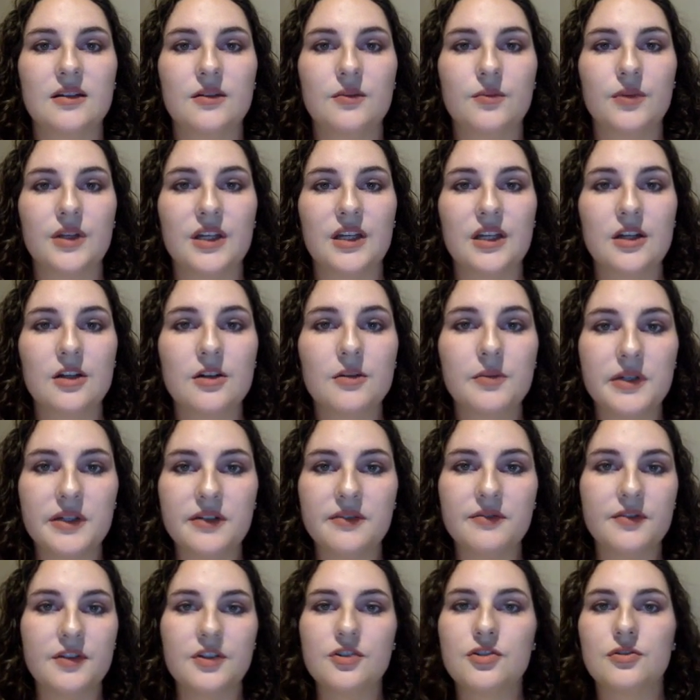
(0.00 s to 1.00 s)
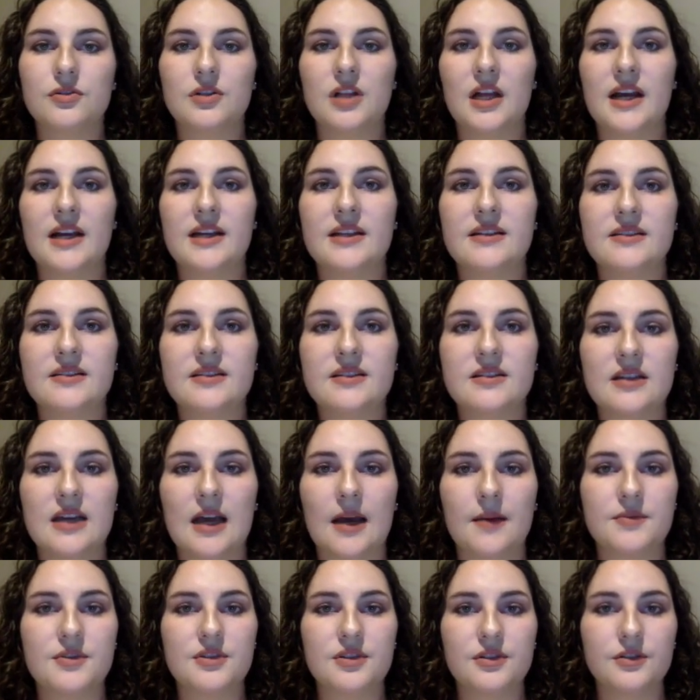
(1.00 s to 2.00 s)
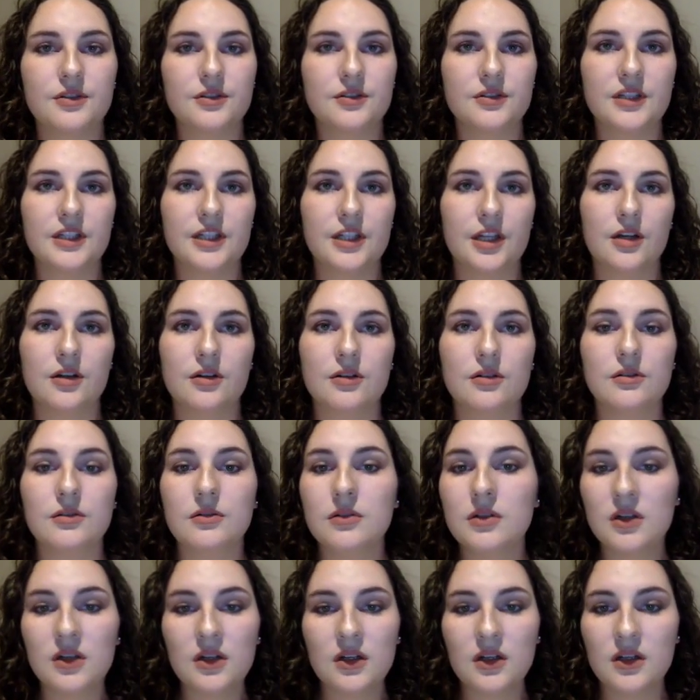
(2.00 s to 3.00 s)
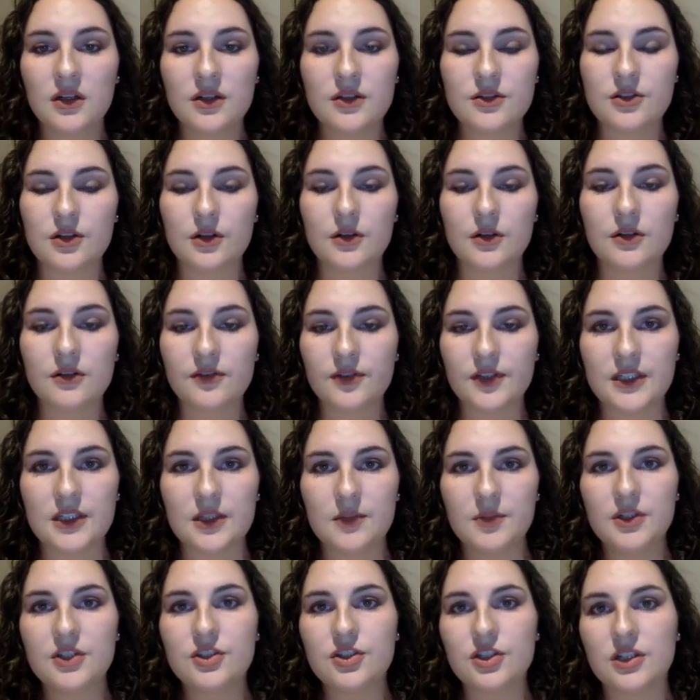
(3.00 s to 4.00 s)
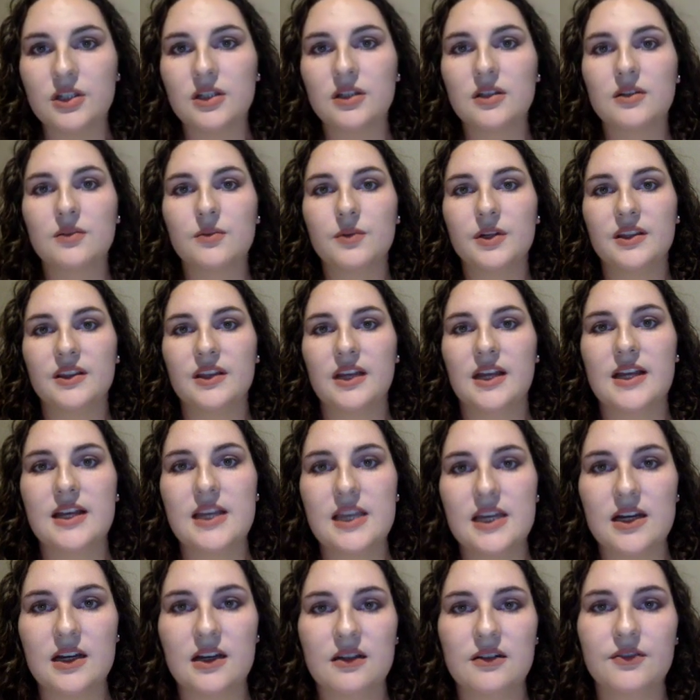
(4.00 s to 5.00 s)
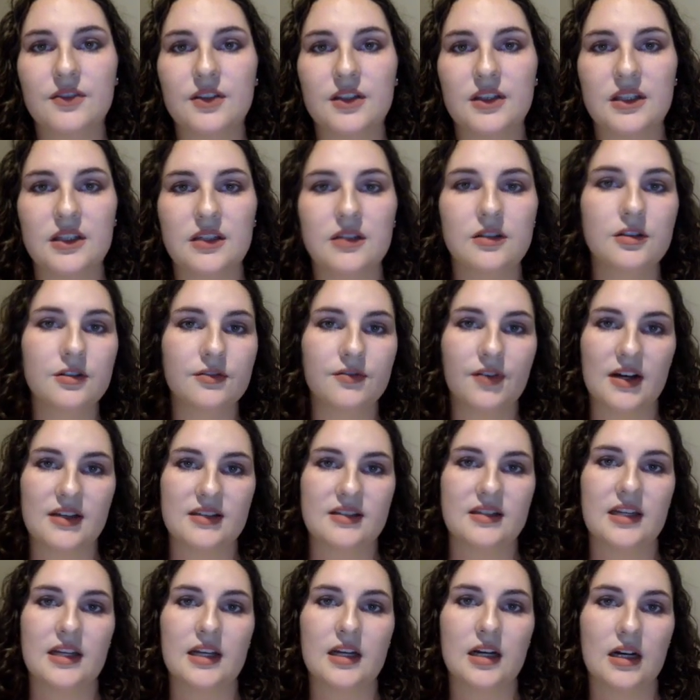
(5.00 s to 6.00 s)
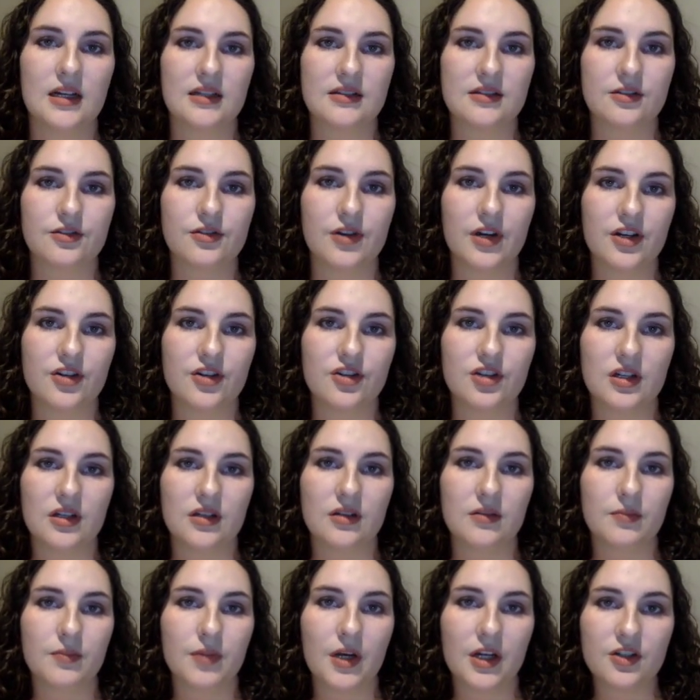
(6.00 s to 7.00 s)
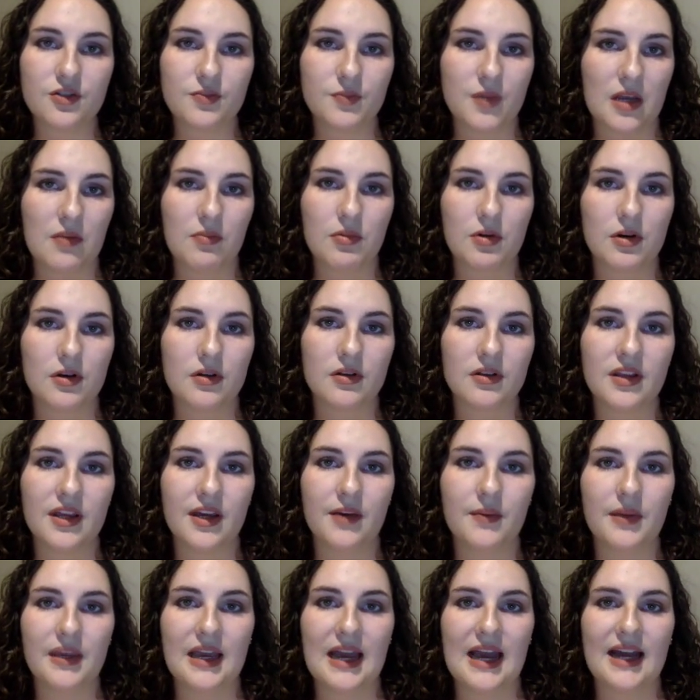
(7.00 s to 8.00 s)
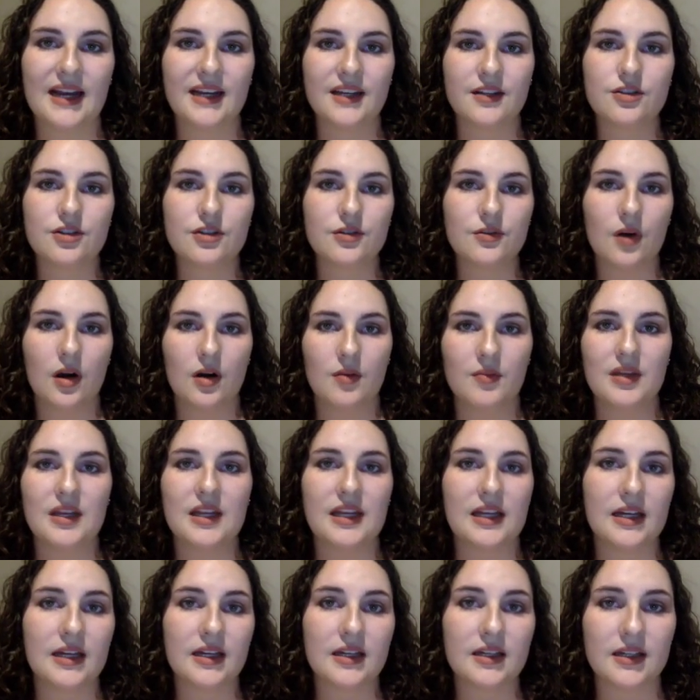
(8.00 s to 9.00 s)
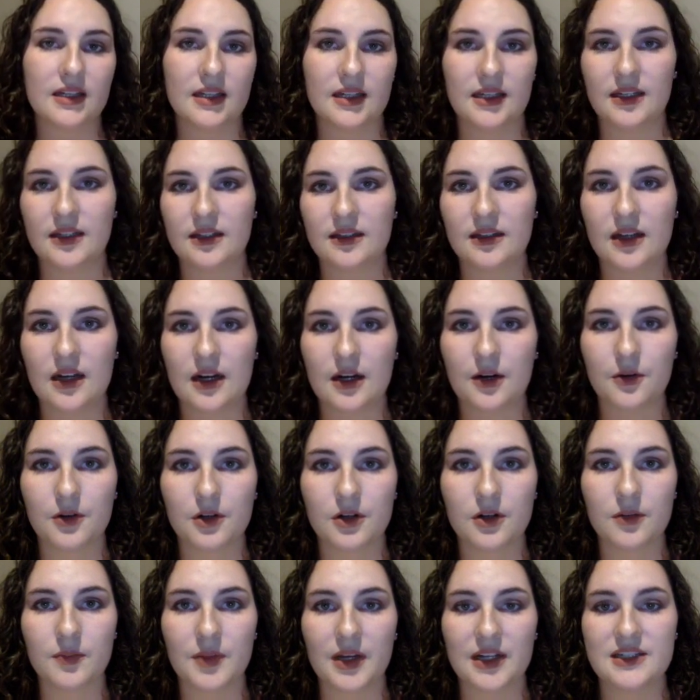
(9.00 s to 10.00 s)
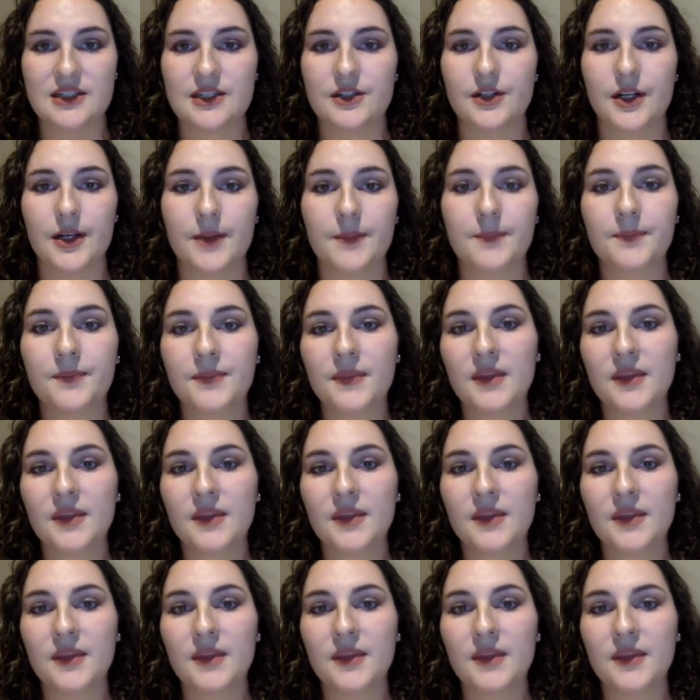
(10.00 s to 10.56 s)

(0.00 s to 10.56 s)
here we visualized absolutely no zone of inhibition with any of the glufosinate concentration punch paper that we added to our media and our bacterium.